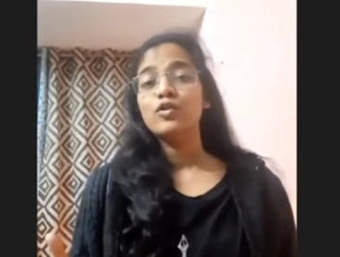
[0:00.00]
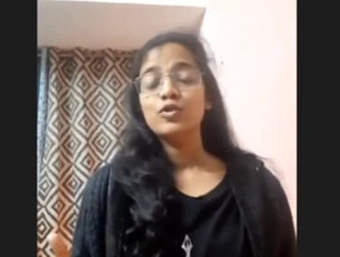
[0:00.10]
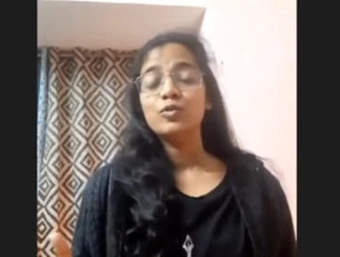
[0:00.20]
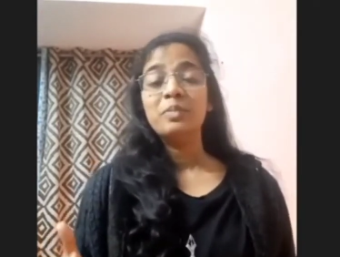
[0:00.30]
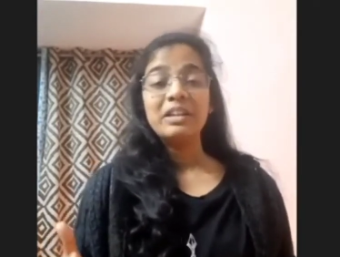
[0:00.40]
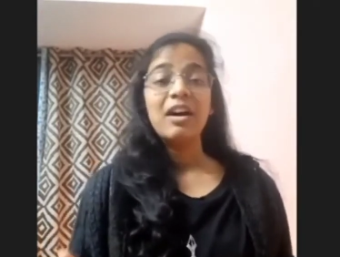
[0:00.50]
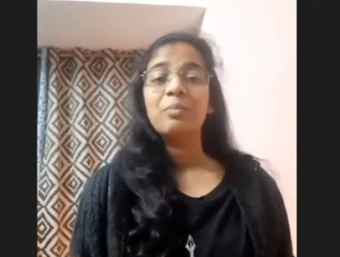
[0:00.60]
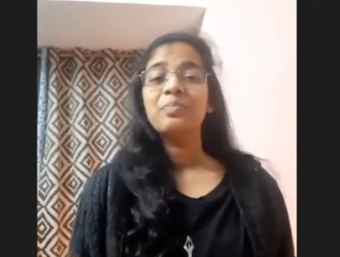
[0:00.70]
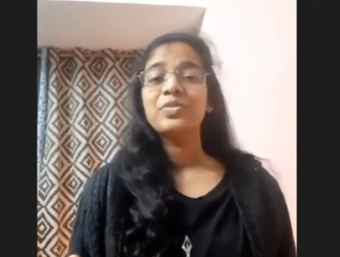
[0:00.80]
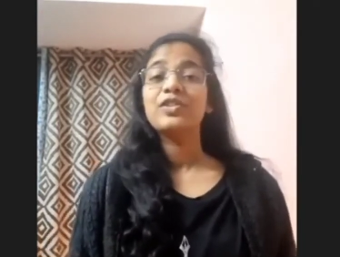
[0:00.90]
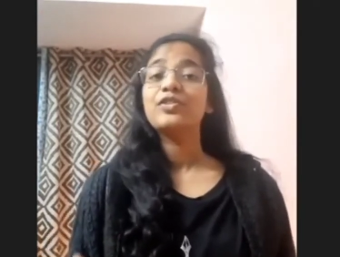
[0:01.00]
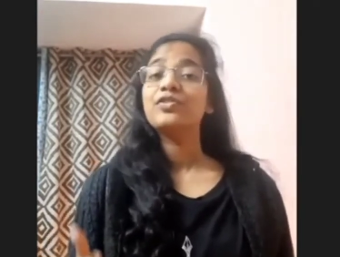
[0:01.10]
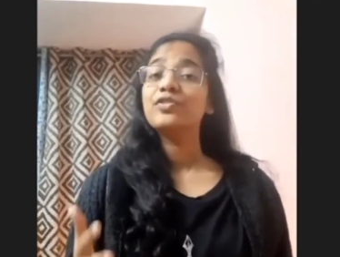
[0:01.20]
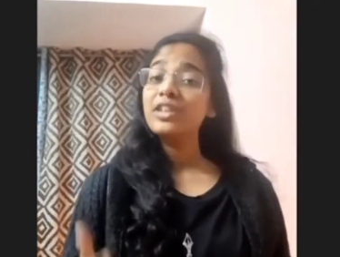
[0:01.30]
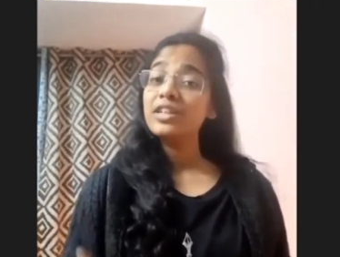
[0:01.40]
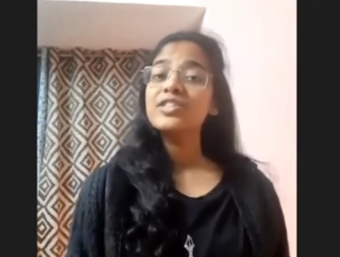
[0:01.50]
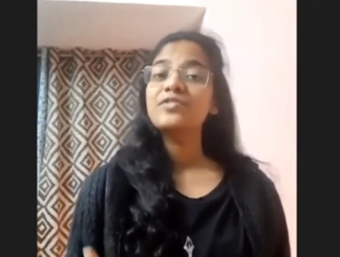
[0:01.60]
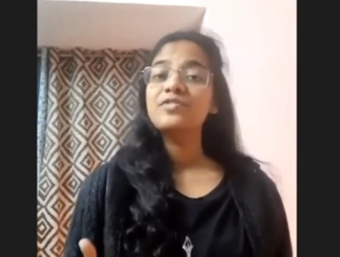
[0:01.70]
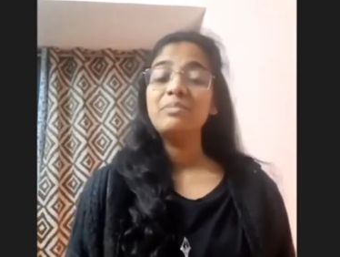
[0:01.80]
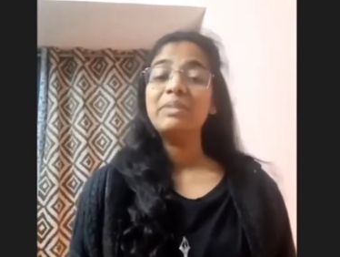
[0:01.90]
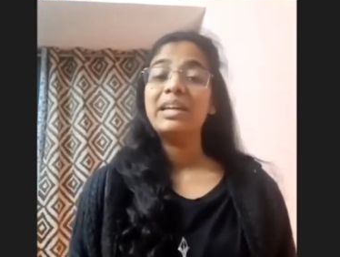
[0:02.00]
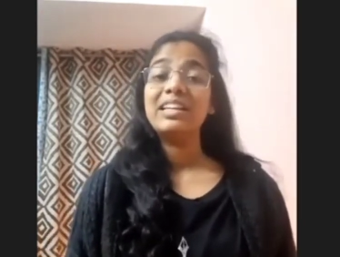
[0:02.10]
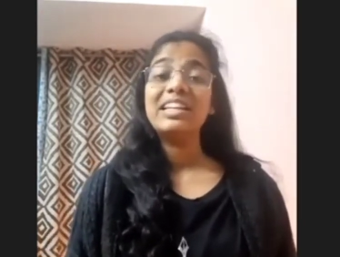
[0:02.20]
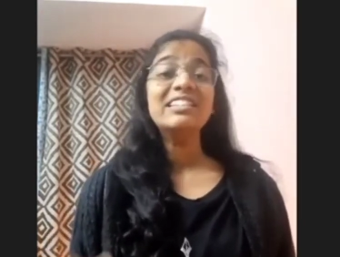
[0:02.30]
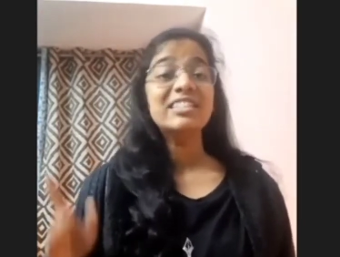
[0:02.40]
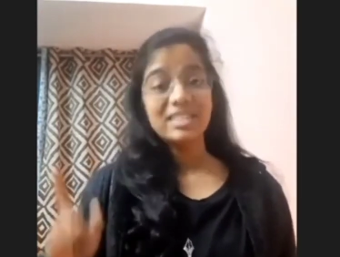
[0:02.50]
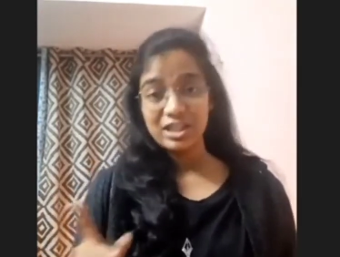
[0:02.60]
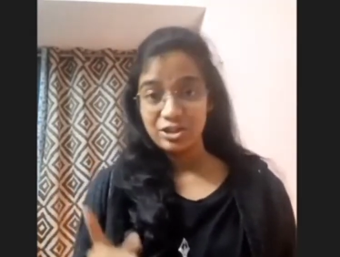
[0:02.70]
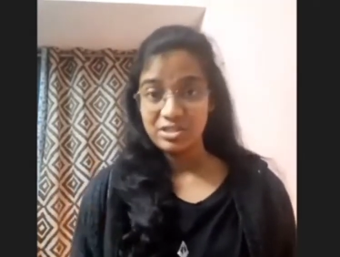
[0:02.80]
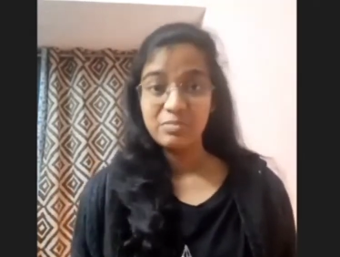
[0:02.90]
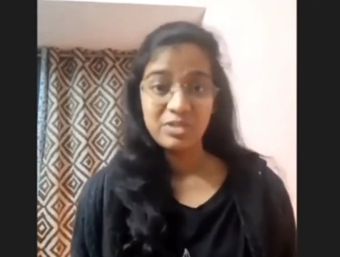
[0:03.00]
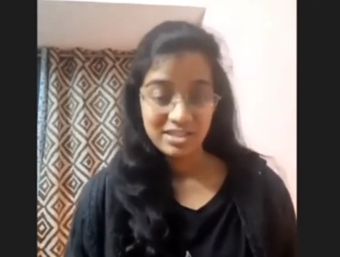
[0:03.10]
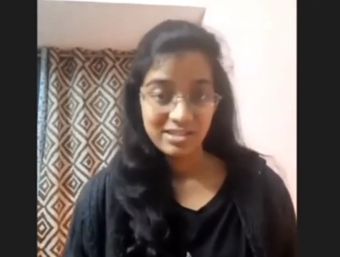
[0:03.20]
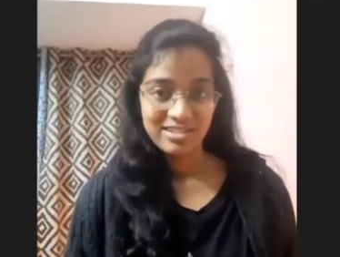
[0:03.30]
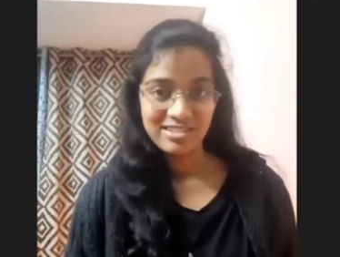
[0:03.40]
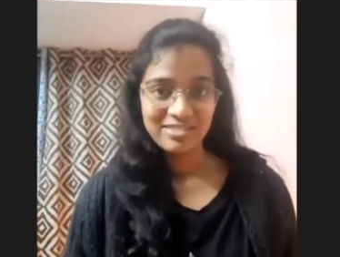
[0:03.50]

to become the first female international president.